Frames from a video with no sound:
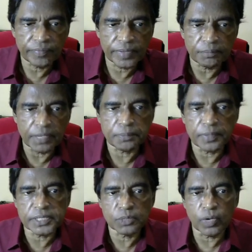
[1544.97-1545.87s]
Blood
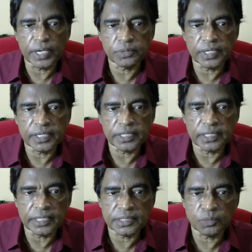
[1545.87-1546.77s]
pressure 120,
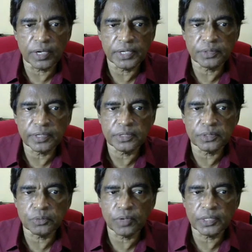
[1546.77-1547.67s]
let's say 122,
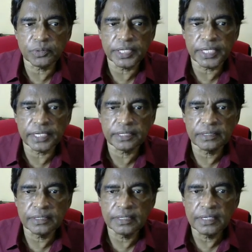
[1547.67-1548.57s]
128.
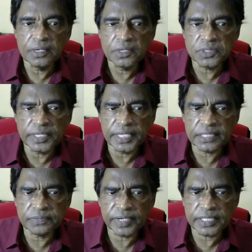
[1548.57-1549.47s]
So these
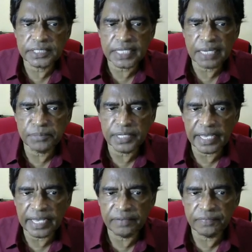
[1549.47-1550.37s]
figures can be
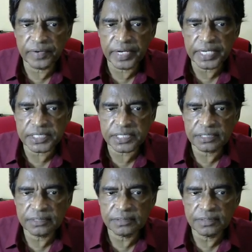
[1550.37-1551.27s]
averaged.
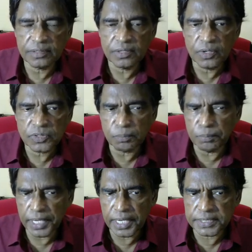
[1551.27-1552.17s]
So
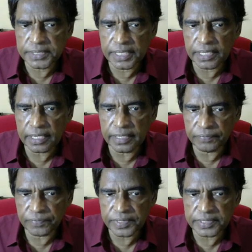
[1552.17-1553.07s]
basic
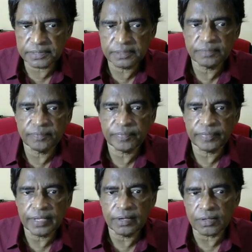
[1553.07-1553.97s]
difference
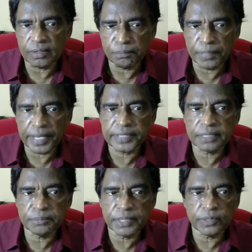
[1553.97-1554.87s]
or comparison
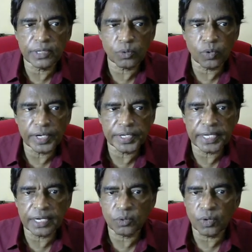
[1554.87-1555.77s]
between quantity
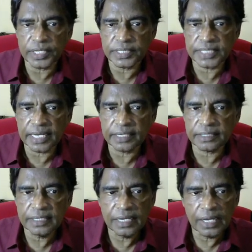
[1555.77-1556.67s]
and quality is that
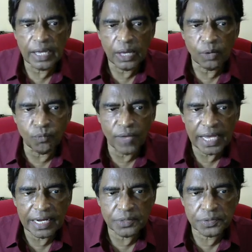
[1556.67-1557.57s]

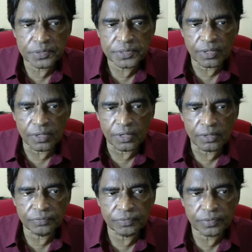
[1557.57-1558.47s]
values
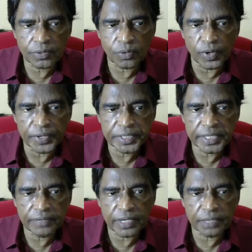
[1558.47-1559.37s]
of
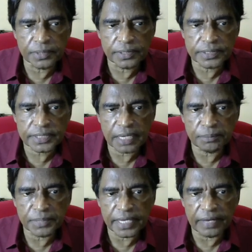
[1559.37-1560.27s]
quantitative variables can
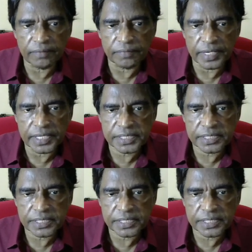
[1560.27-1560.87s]
be averaged,